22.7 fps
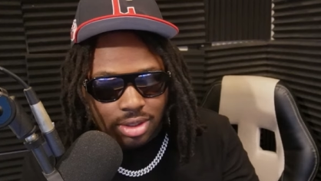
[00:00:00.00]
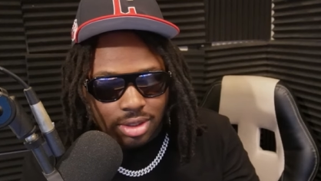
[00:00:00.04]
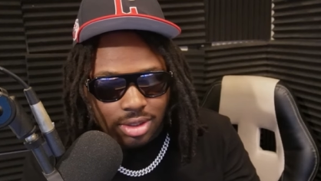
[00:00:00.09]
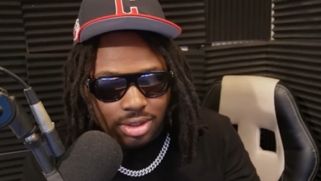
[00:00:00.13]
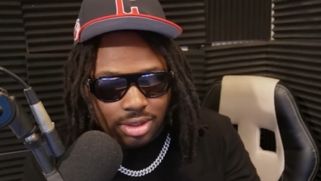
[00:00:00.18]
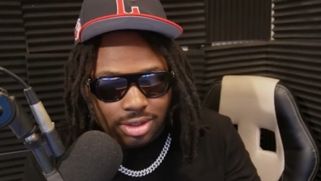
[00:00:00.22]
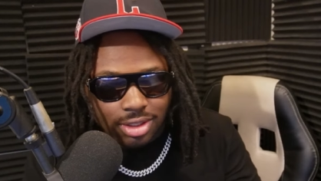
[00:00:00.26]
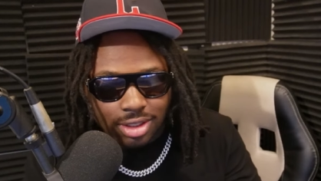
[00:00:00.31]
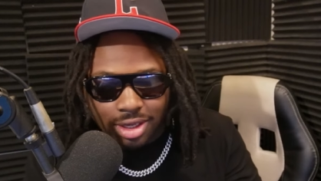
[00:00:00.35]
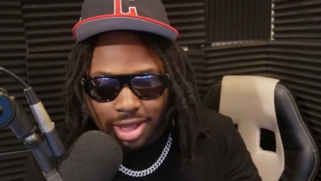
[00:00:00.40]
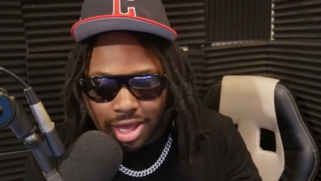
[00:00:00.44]

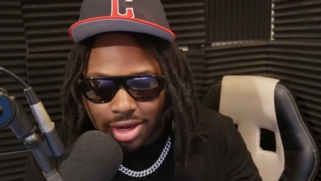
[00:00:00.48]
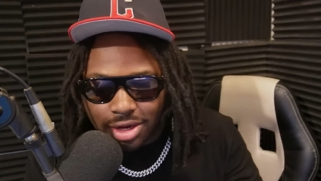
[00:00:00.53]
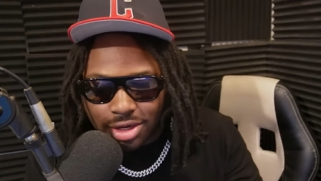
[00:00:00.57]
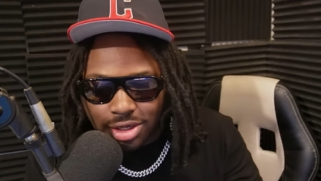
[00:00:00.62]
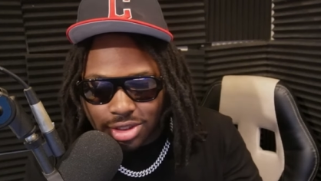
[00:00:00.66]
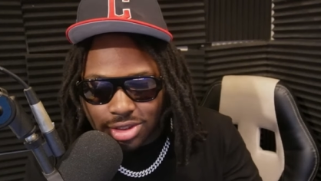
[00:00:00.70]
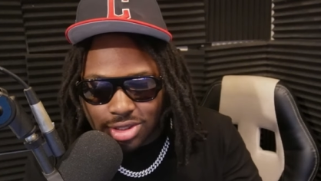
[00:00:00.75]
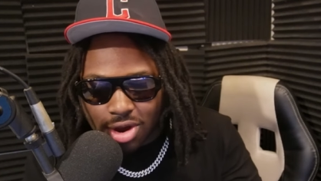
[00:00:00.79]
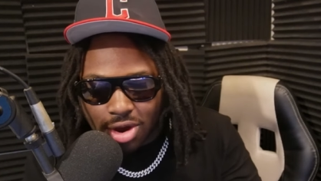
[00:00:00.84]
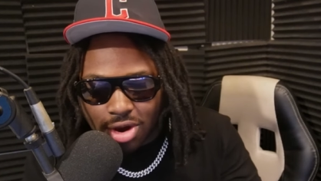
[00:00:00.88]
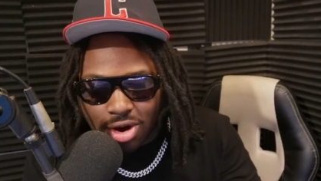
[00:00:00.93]
The Lakers
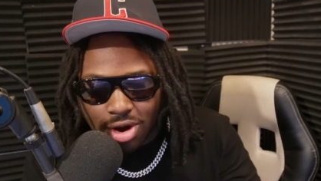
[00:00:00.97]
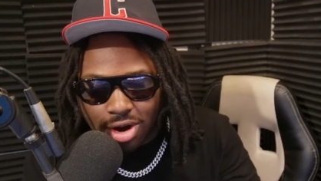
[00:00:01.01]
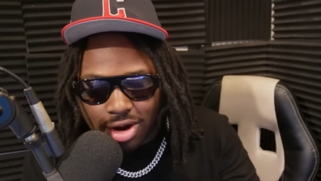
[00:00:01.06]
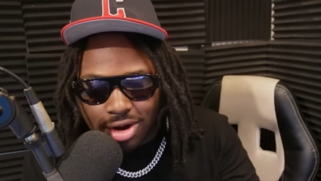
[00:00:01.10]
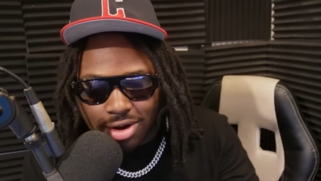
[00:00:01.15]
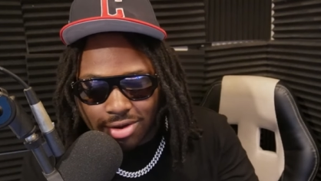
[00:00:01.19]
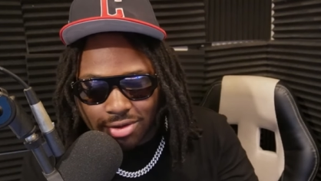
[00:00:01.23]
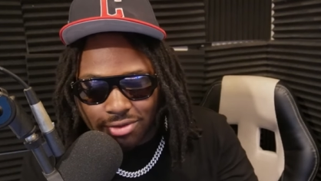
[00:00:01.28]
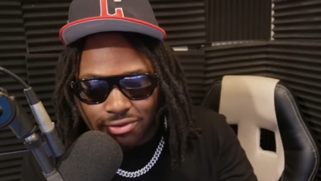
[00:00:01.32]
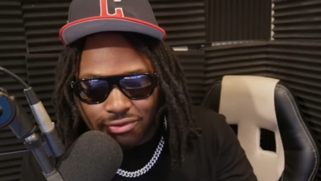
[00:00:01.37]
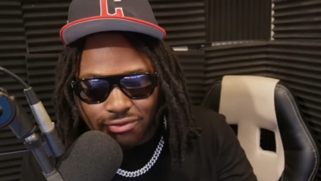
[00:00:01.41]
are
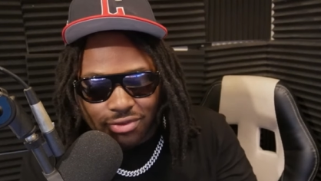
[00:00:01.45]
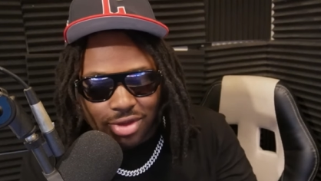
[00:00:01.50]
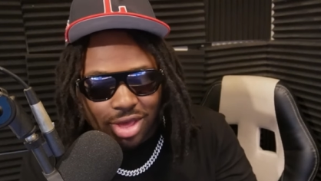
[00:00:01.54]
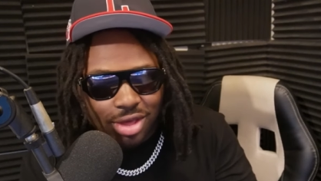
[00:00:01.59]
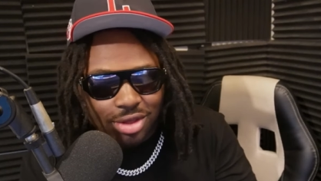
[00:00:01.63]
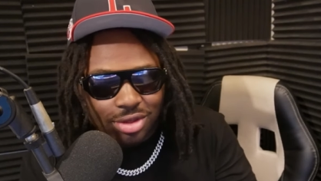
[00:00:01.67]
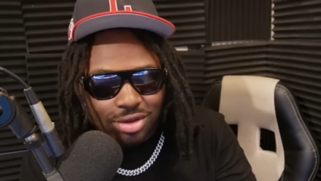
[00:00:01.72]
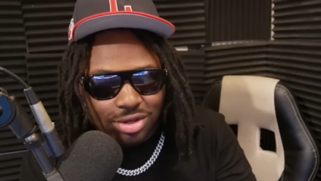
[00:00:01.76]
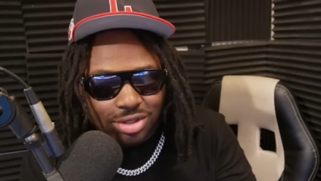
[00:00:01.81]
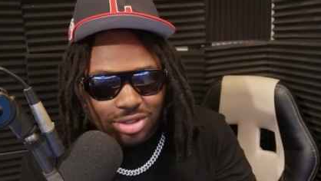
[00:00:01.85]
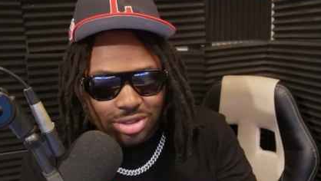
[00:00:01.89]

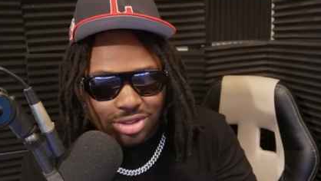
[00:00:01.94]
failures.